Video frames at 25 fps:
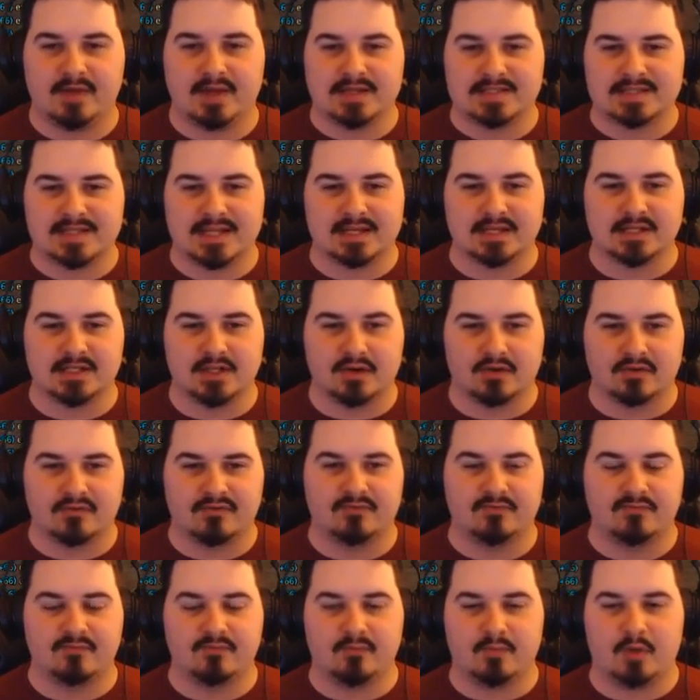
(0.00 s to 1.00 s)
It's like dark,
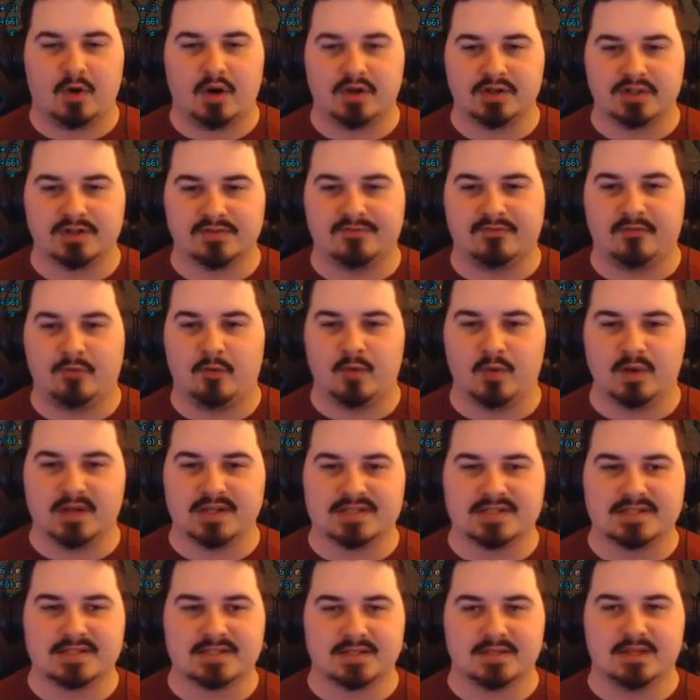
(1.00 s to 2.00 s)
haunted
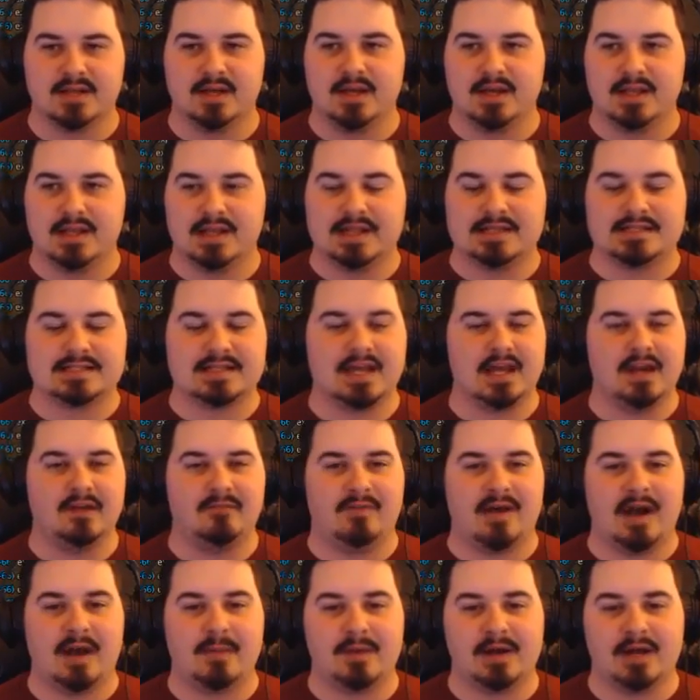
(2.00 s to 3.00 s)
forests. That's the kind of
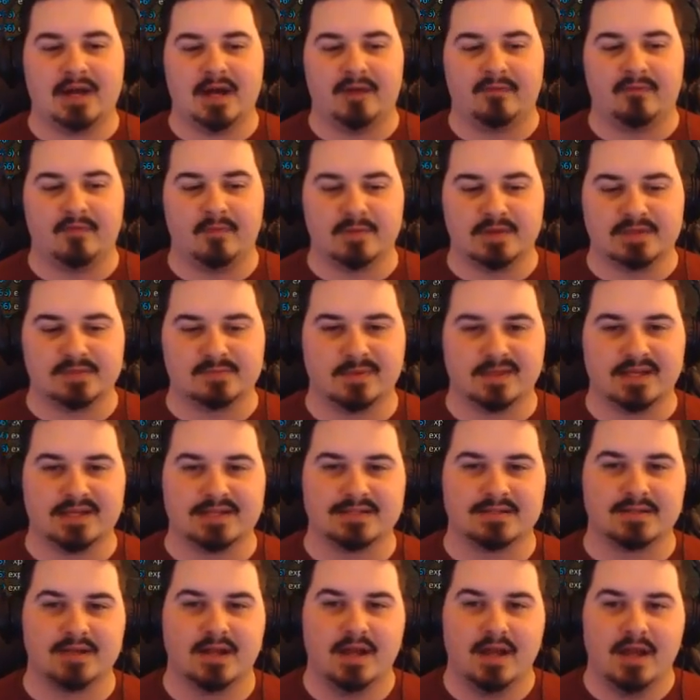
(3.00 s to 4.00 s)
vibe I got from this
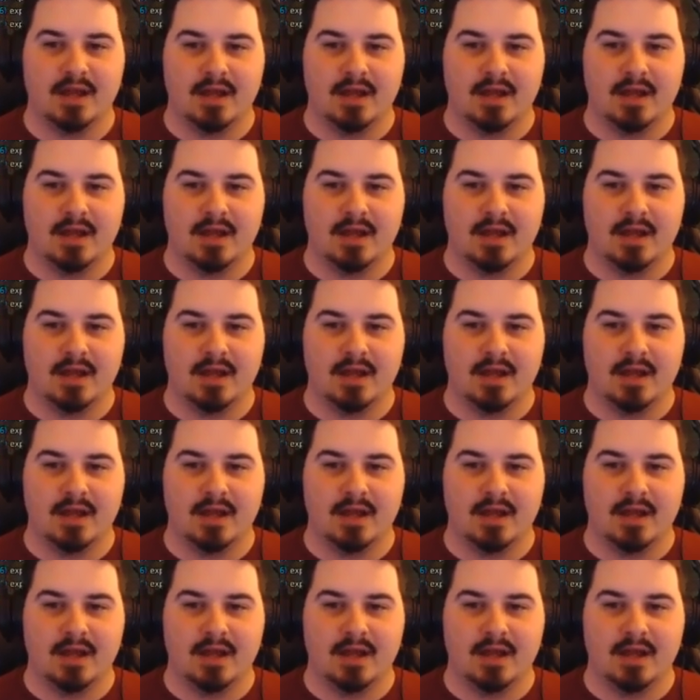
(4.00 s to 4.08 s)
place.